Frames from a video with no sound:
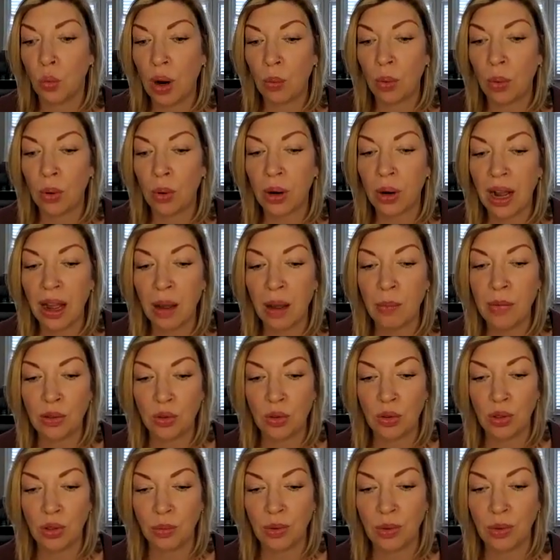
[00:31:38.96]
what we're
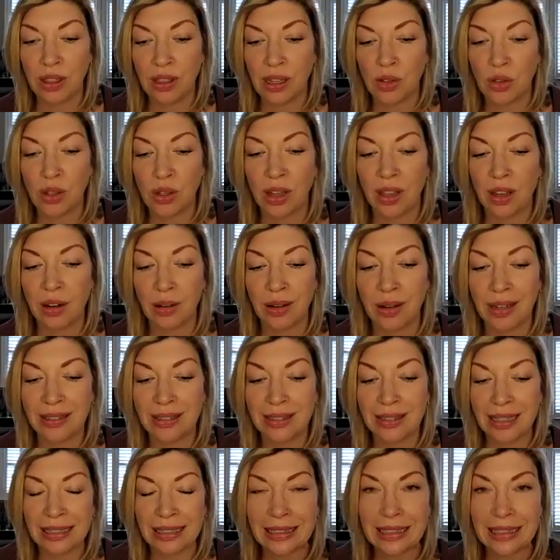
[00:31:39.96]
coming to with each other
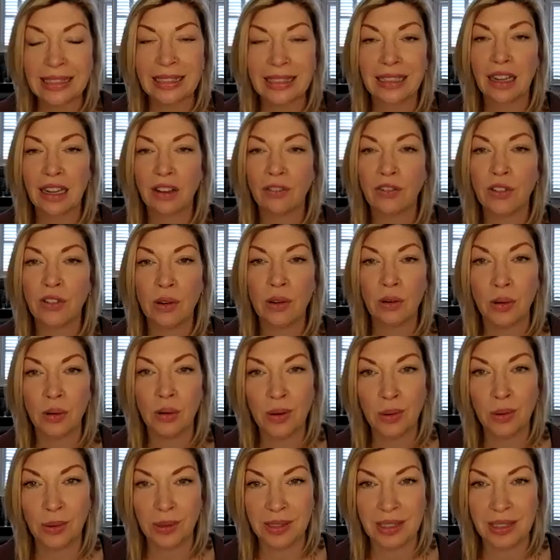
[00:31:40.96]
is like, listen, if
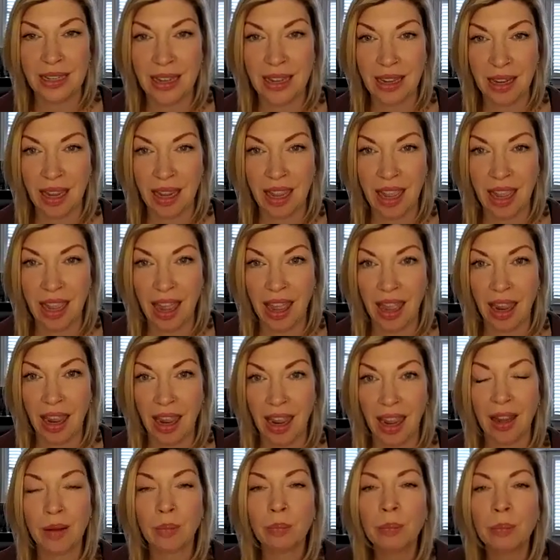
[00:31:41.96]
you don't see it
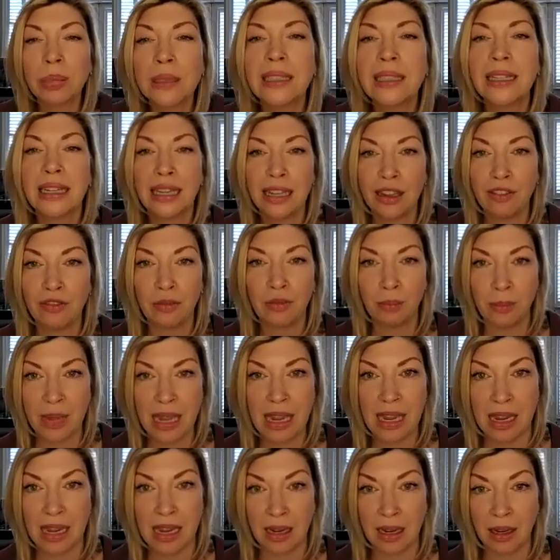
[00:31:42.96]
yet, believe
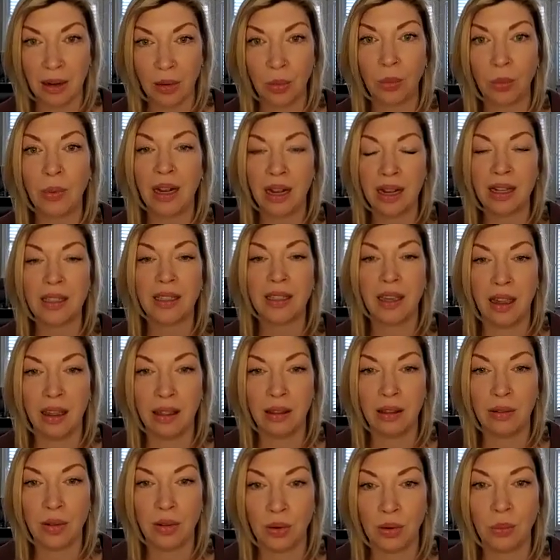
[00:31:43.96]
me when I
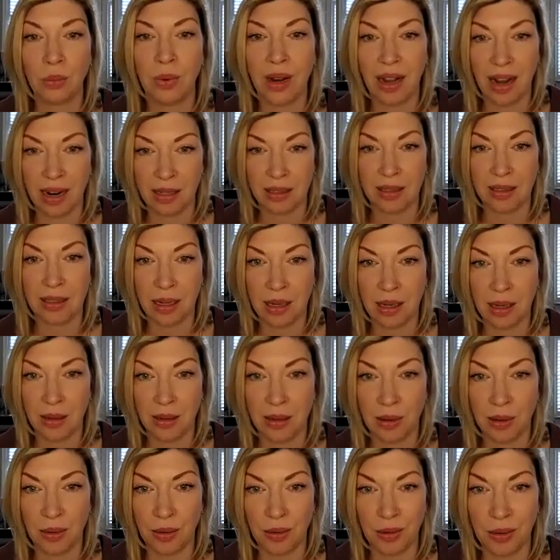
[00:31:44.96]
tell you what I see
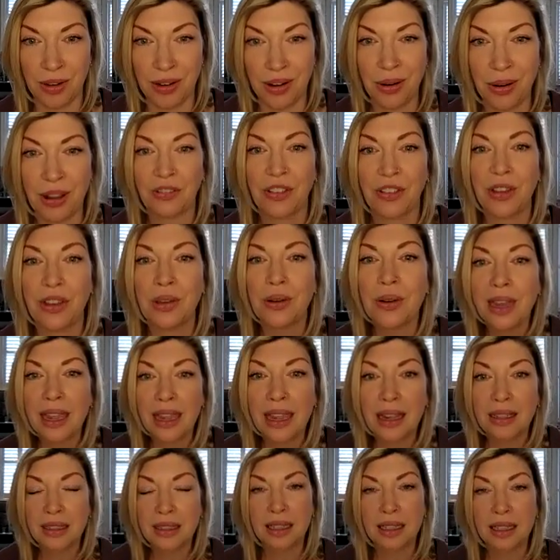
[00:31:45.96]
in you. If you
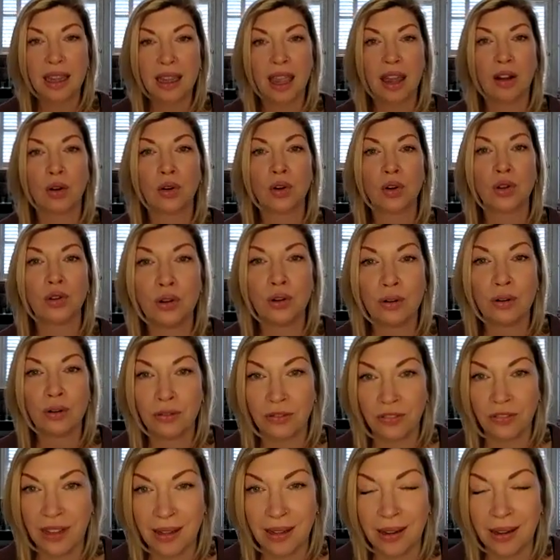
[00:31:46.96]
can't see it yet or you
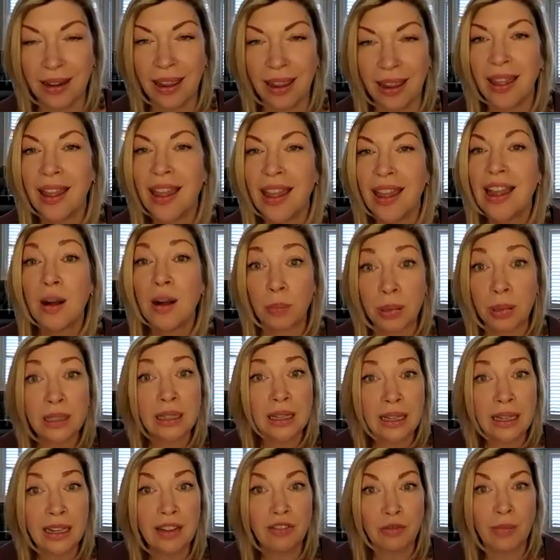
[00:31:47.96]
don't feel it yet,
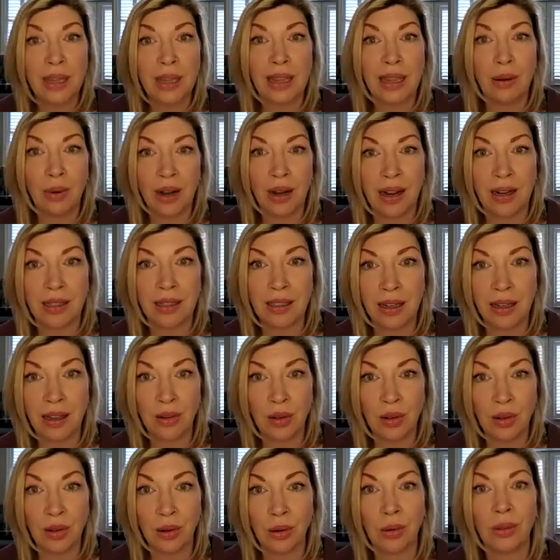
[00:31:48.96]
believe me when I
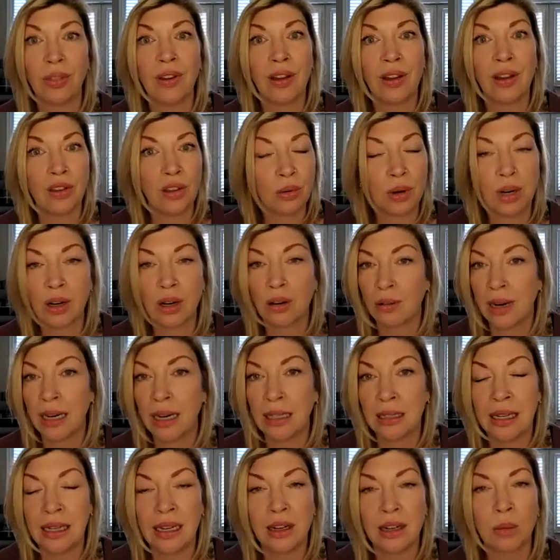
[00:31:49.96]
tell you that you're a
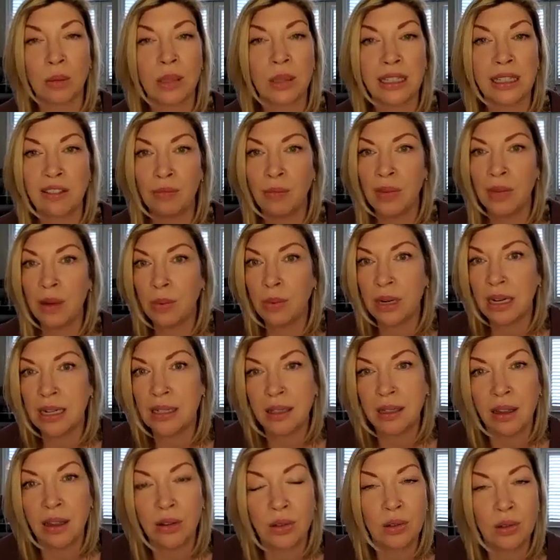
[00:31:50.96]
great leader. Believe me when
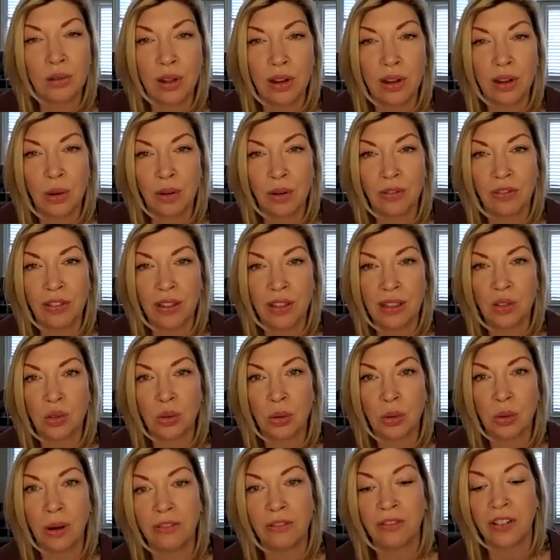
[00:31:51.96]
I tell you that you have
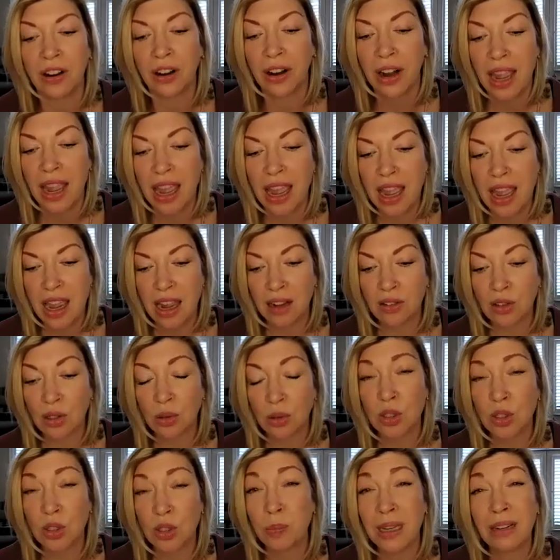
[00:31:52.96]
things to offer. And
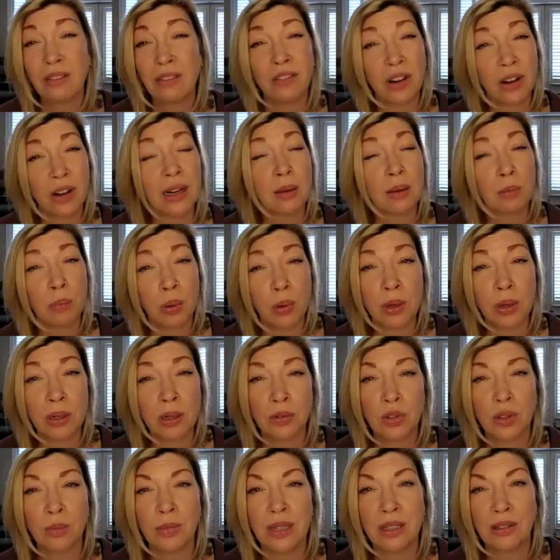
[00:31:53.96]
so it's been very
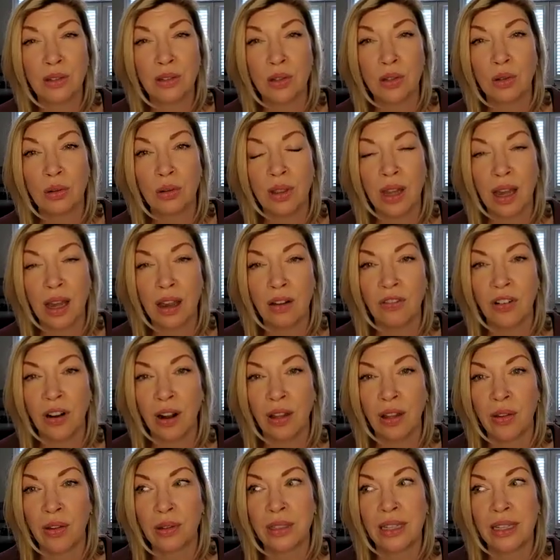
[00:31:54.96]
important to me to do that
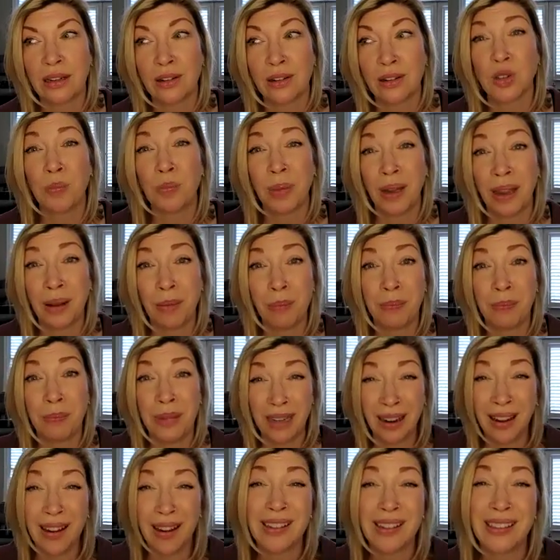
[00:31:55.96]
for other leaders, but
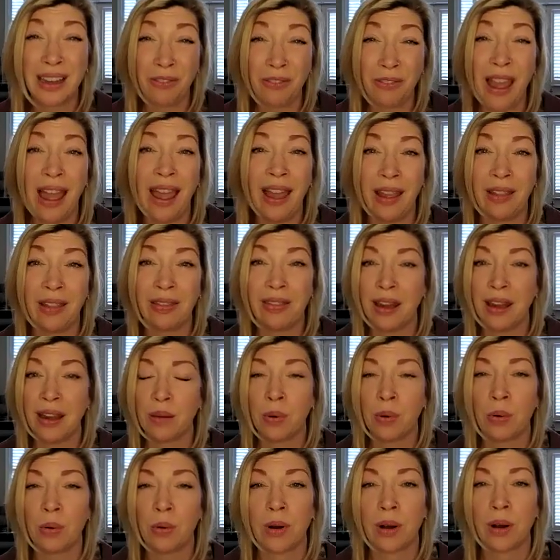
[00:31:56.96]
because I've had
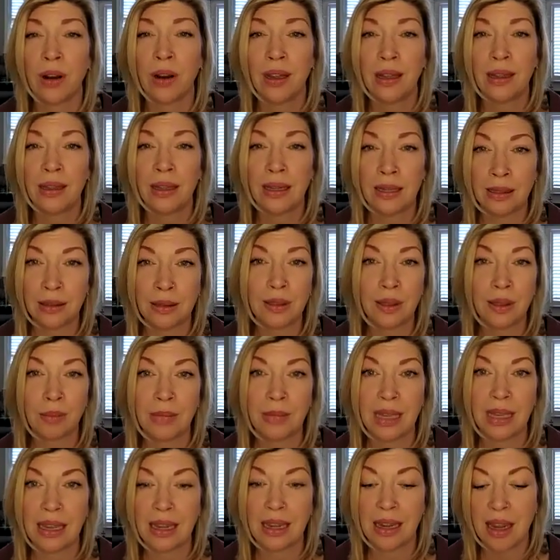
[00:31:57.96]
that pour
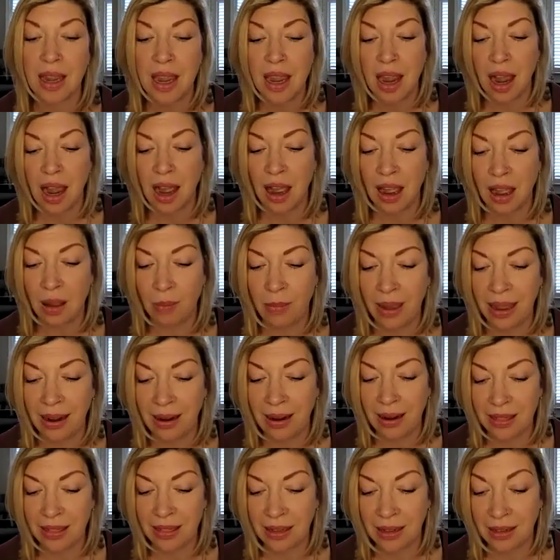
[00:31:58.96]
into me. And
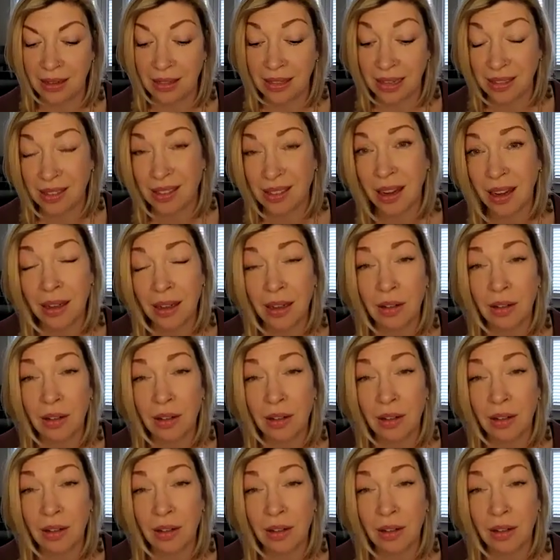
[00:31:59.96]
I think that's